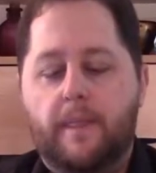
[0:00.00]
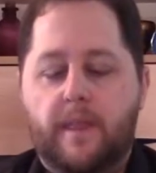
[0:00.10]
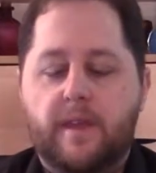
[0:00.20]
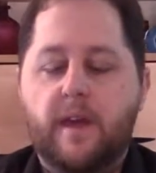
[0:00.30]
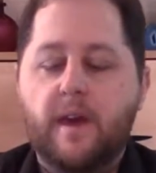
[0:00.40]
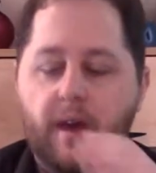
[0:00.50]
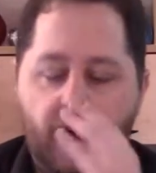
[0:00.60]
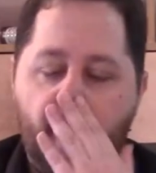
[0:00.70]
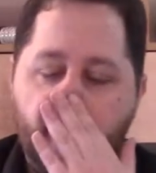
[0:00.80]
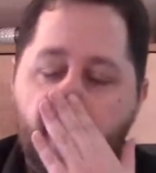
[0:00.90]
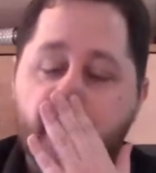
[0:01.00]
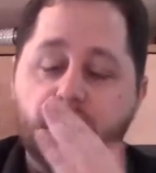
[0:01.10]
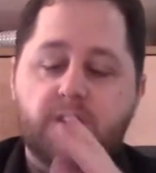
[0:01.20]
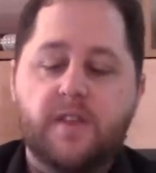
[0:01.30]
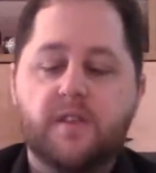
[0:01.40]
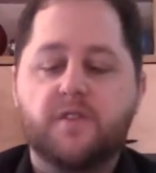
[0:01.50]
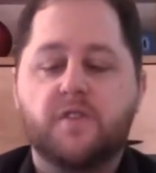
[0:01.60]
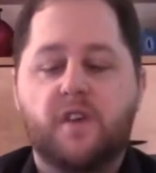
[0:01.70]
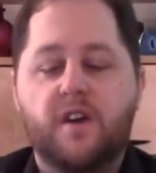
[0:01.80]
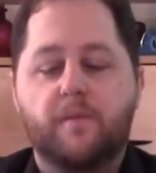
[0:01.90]
Yeah, I did see this
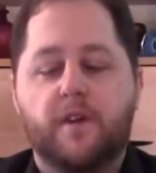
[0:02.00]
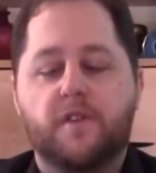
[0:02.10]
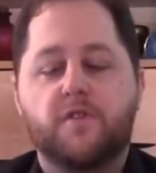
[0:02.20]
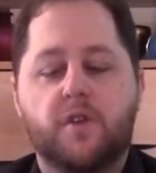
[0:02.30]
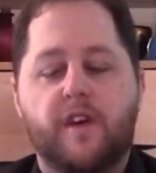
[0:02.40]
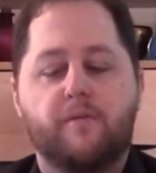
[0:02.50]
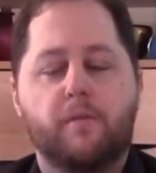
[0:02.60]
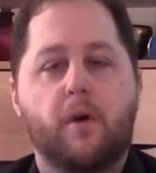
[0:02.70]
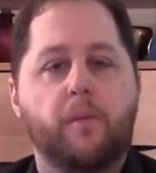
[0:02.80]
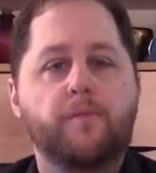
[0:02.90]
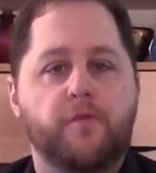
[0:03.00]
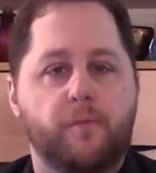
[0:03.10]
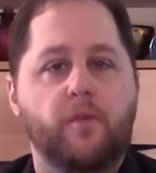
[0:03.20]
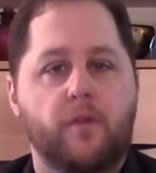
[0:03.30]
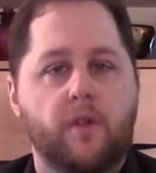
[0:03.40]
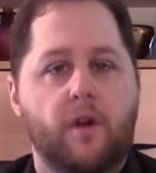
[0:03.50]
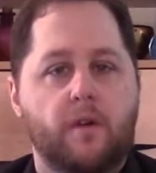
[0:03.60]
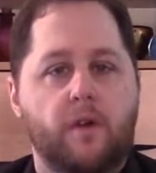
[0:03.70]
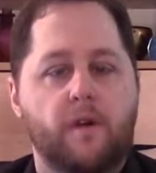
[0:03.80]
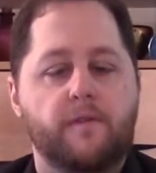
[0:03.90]
design because you could have multiple
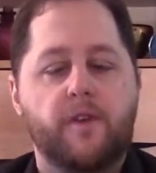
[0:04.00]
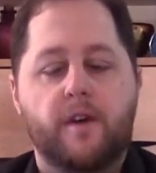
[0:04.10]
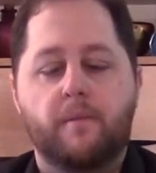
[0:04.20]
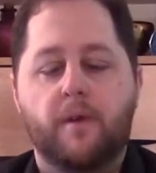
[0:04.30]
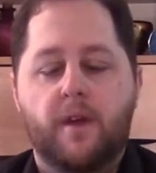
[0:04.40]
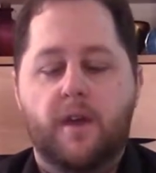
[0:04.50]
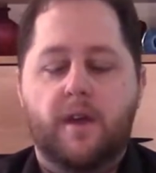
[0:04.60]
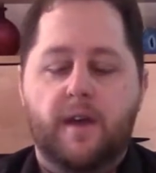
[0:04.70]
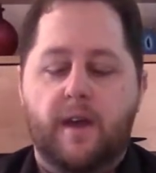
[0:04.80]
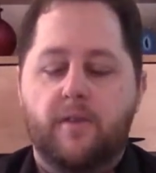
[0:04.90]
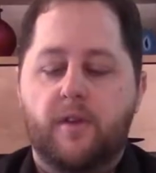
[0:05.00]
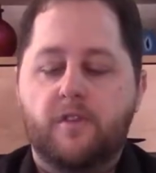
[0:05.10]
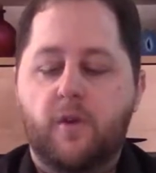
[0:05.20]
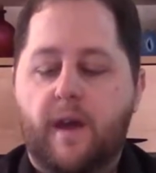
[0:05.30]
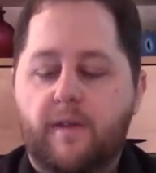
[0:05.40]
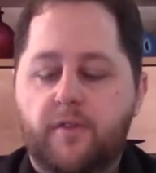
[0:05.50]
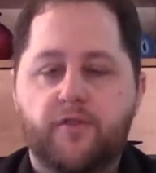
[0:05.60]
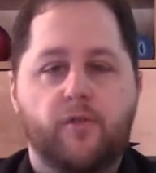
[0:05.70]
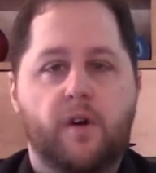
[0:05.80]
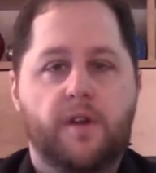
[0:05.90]
of them, and then you have the
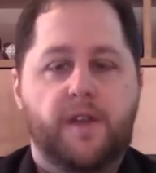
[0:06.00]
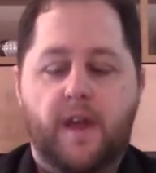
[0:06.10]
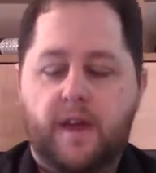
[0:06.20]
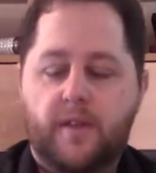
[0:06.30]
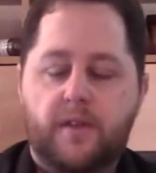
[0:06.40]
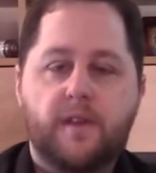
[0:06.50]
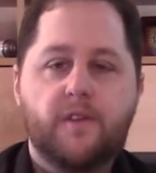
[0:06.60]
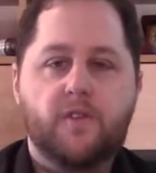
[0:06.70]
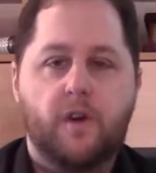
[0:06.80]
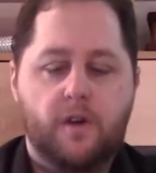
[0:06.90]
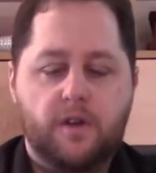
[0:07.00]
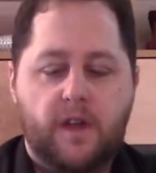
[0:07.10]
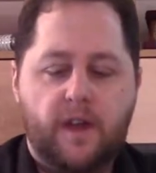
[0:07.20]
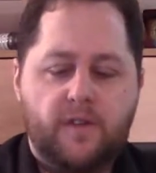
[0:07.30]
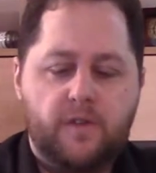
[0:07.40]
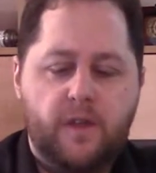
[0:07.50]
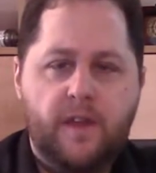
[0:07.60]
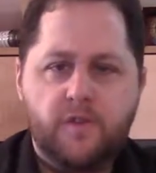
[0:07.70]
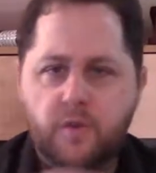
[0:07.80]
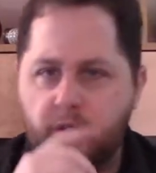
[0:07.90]
draw deck and the discard deck, so
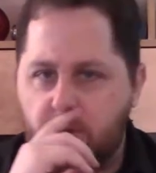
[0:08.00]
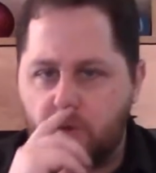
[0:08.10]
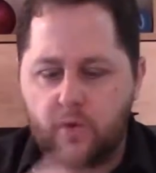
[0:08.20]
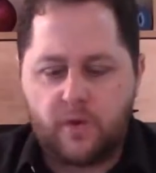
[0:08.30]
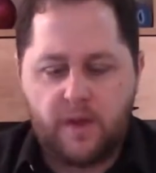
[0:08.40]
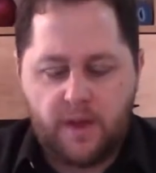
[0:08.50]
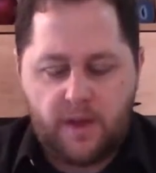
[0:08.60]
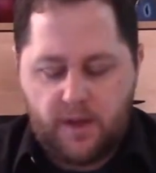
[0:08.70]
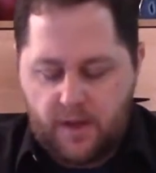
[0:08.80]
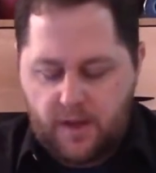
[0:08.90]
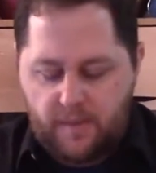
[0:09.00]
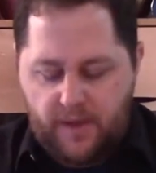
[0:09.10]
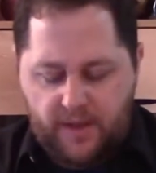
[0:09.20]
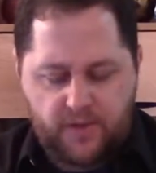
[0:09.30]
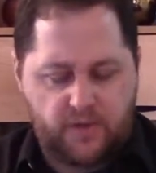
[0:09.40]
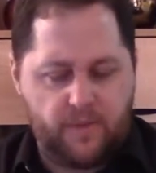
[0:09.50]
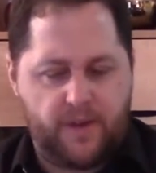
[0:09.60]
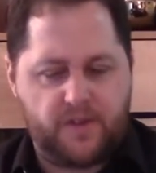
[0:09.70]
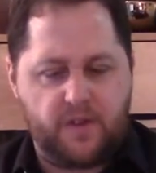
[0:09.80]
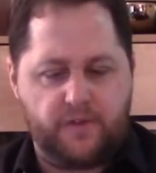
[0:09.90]
that's really cool. I could see
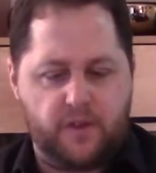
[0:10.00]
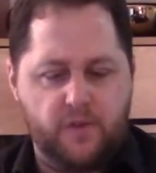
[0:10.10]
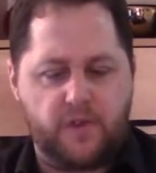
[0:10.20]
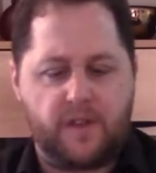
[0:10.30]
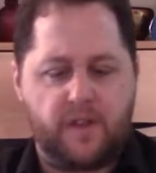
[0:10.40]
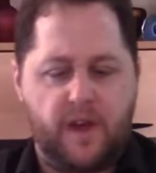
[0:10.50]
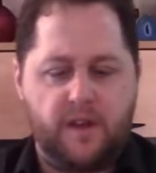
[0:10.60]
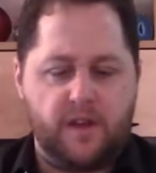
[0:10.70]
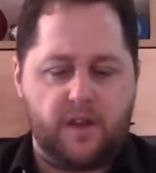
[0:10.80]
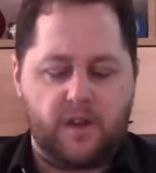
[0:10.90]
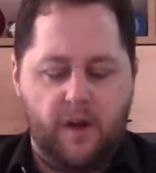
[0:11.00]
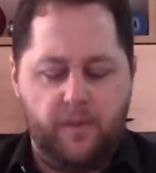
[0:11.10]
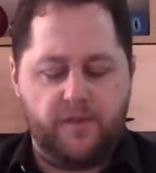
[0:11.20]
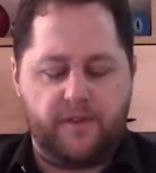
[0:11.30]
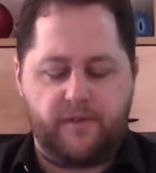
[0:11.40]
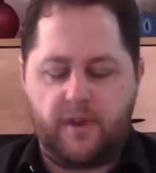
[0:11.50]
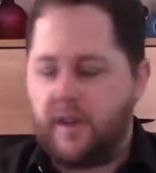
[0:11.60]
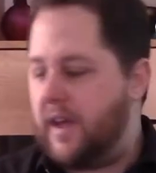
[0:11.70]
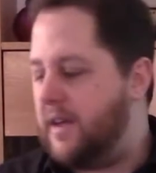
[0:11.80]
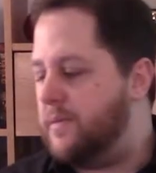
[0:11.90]
myself using that in a couple different
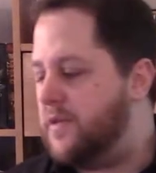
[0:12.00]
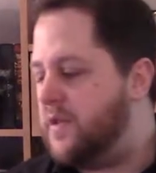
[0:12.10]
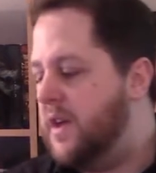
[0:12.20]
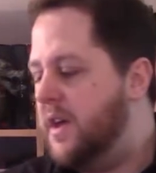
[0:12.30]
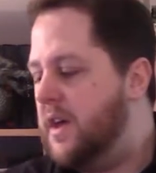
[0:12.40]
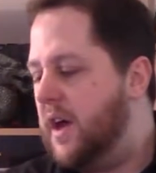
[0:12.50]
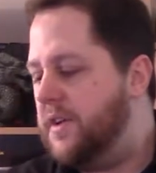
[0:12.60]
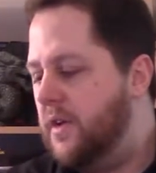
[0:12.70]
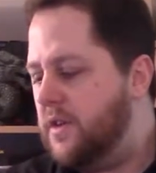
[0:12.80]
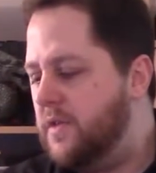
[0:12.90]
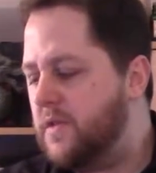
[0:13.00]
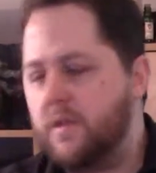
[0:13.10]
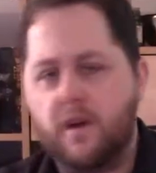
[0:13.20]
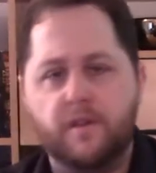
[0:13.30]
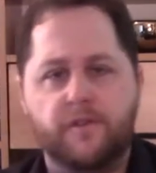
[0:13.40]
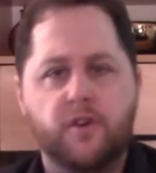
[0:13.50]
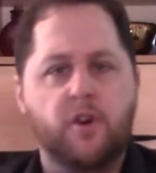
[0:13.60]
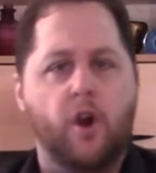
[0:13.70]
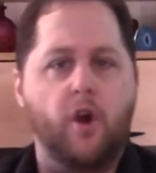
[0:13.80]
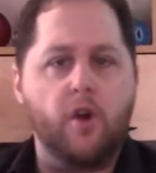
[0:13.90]
games. I don't use a lot of
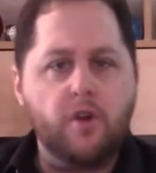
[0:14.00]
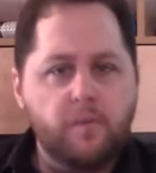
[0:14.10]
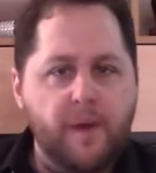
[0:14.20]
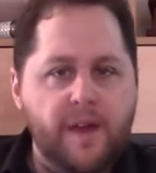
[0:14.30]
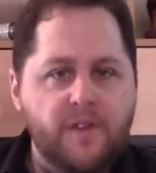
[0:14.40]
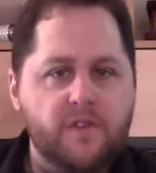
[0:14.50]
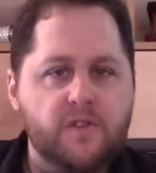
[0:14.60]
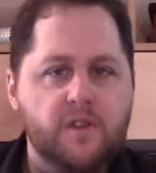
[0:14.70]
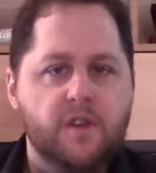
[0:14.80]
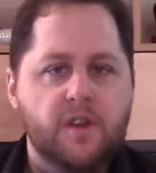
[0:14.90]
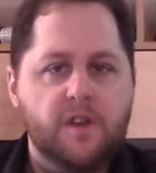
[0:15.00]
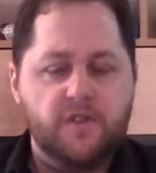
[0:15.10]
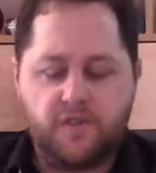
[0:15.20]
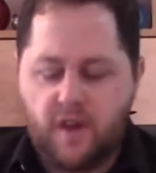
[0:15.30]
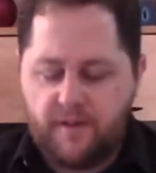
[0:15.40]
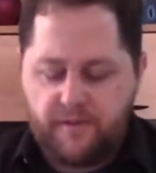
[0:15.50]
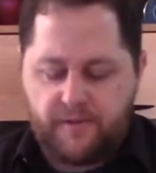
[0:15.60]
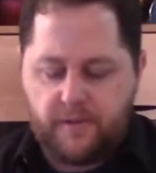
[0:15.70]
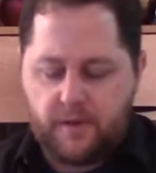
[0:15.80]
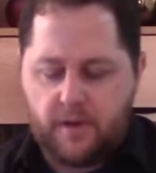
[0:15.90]
card-based
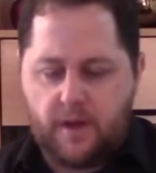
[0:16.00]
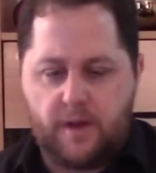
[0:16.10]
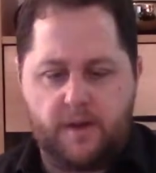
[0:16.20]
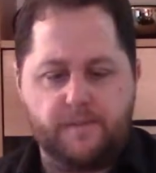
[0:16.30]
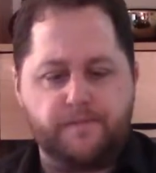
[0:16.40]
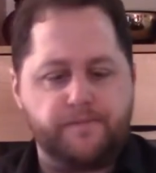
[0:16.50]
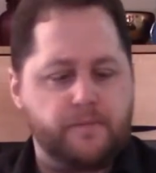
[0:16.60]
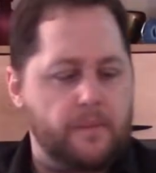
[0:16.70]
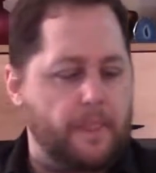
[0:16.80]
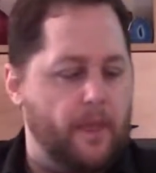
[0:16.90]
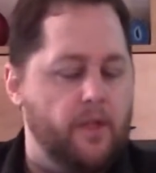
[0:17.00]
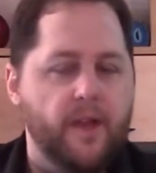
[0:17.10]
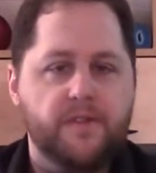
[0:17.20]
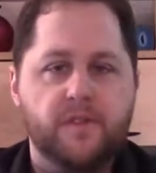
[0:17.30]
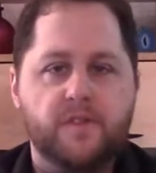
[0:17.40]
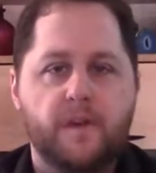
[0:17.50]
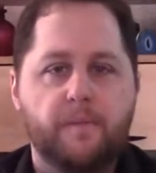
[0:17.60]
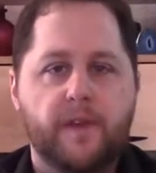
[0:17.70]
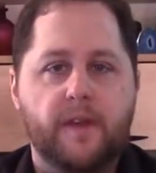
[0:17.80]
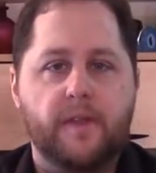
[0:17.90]
stuff, unless it's
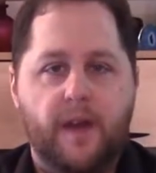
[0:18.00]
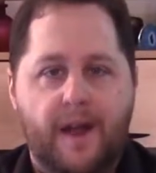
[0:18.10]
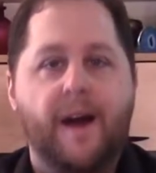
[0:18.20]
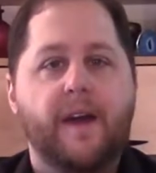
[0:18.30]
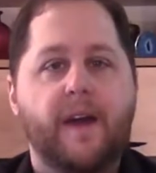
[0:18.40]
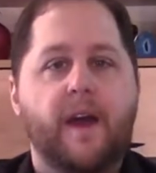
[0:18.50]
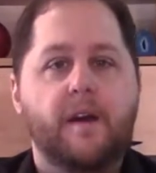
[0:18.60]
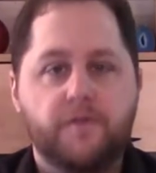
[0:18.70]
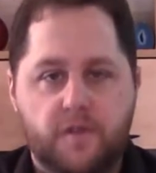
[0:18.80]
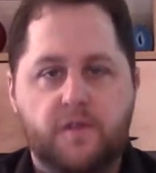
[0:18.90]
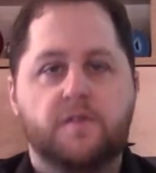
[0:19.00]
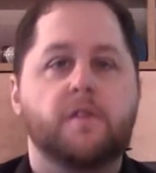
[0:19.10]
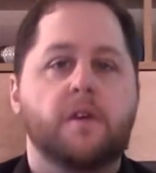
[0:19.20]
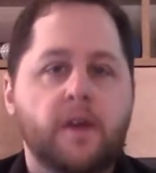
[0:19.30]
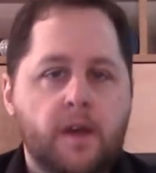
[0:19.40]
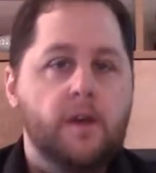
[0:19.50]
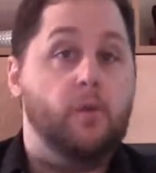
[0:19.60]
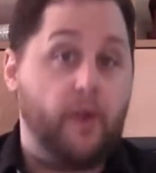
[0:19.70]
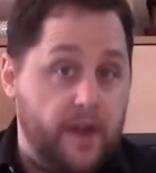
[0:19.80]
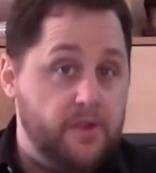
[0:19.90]
something that I have just as a
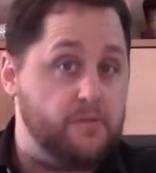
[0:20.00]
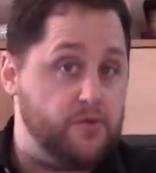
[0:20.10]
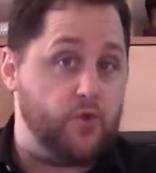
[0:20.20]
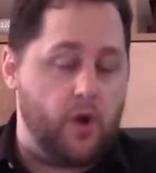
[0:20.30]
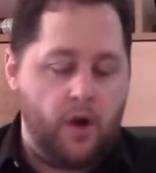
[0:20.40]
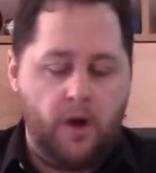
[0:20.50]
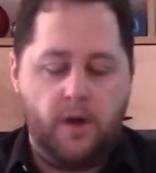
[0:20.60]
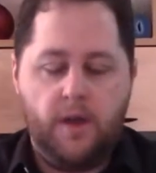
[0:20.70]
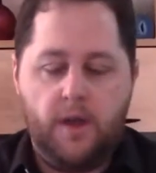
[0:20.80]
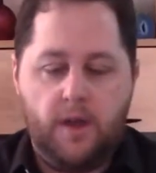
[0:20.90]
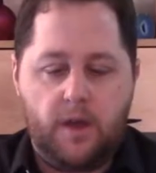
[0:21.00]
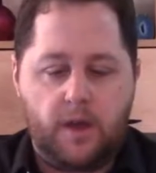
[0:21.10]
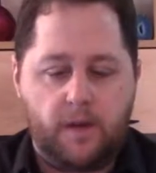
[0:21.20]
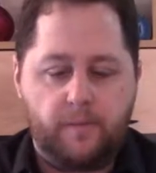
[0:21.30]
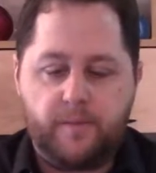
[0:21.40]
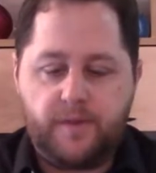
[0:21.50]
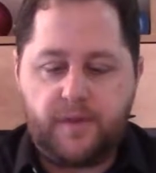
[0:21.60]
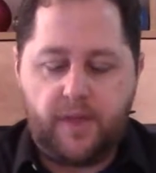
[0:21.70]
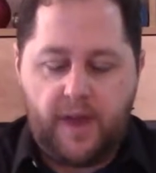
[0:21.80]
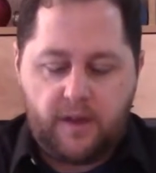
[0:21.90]
random draw, but
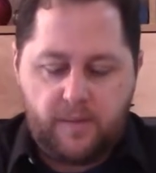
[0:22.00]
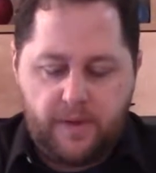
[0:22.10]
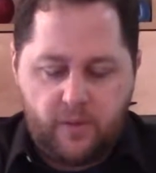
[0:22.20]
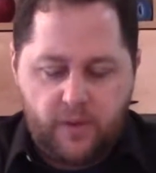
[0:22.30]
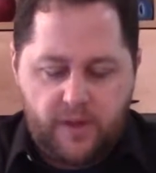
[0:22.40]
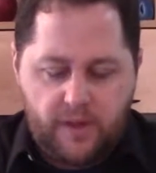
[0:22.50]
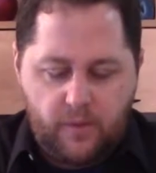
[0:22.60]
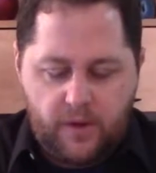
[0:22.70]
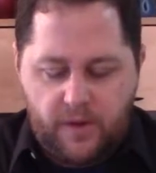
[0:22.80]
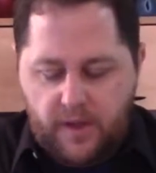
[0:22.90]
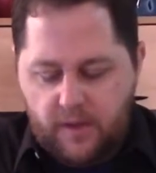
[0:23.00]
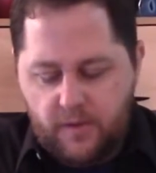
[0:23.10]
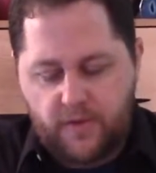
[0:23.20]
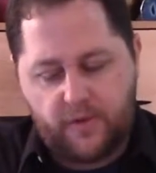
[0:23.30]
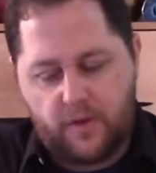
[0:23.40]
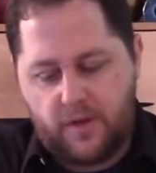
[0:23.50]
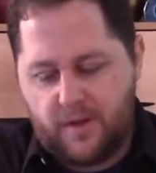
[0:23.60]
that could be really, really useful.